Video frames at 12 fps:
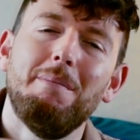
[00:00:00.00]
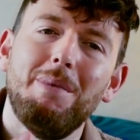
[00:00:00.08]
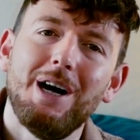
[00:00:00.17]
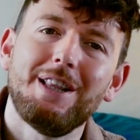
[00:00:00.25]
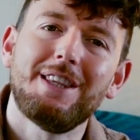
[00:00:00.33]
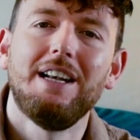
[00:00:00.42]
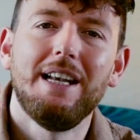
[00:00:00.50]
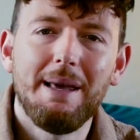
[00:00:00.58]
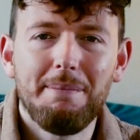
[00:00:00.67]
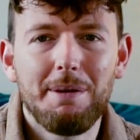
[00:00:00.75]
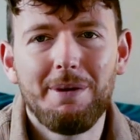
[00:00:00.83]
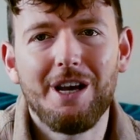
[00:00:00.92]
But
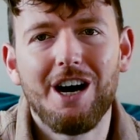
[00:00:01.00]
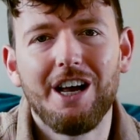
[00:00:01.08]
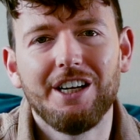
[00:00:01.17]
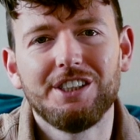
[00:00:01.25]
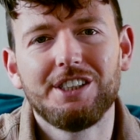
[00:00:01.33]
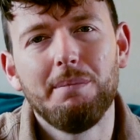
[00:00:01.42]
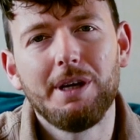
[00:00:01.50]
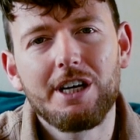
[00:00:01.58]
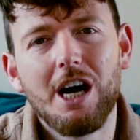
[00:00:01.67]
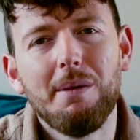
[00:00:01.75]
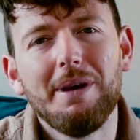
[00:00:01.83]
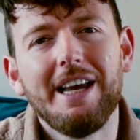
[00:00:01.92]
let me be honest,
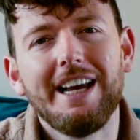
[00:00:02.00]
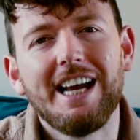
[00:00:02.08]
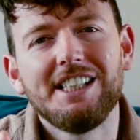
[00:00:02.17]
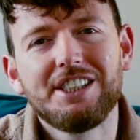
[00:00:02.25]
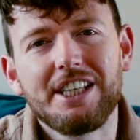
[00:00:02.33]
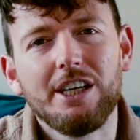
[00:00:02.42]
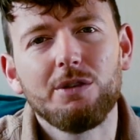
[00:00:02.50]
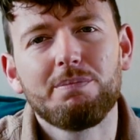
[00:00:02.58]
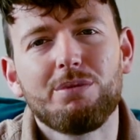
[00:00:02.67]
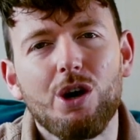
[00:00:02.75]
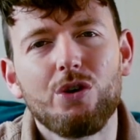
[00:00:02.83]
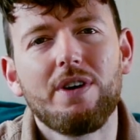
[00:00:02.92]
becoming a skilled
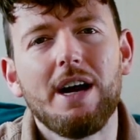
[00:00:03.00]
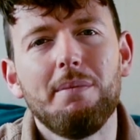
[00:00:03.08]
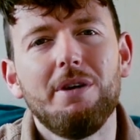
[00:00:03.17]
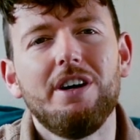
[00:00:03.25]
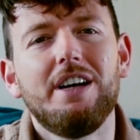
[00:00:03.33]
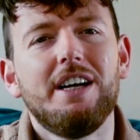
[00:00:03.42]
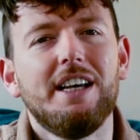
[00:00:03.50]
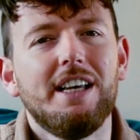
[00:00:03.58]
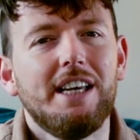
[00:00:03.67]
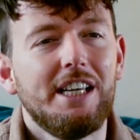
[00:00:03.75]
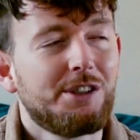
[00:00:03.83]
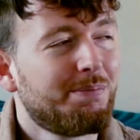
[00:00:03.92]
programmer
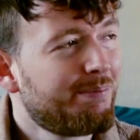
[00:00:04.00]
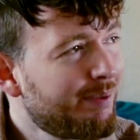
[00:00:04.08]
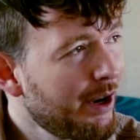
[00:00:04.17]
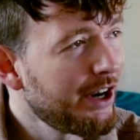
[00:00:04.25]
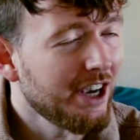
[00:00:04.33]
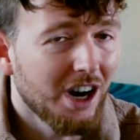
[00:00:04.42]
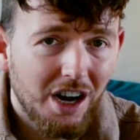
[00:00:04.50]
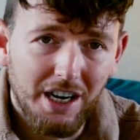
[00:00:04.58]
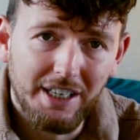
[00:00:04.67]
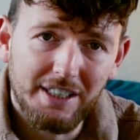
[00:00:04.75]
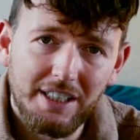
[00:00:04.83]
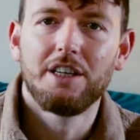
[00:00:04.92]
is pretty
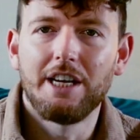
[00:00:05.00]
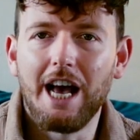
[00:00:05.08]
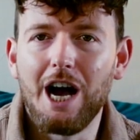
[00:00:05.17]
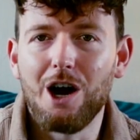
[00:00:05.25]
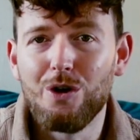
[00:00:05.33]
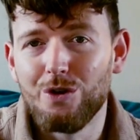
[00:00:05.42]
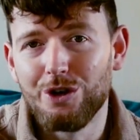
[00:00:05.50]
hard. Now,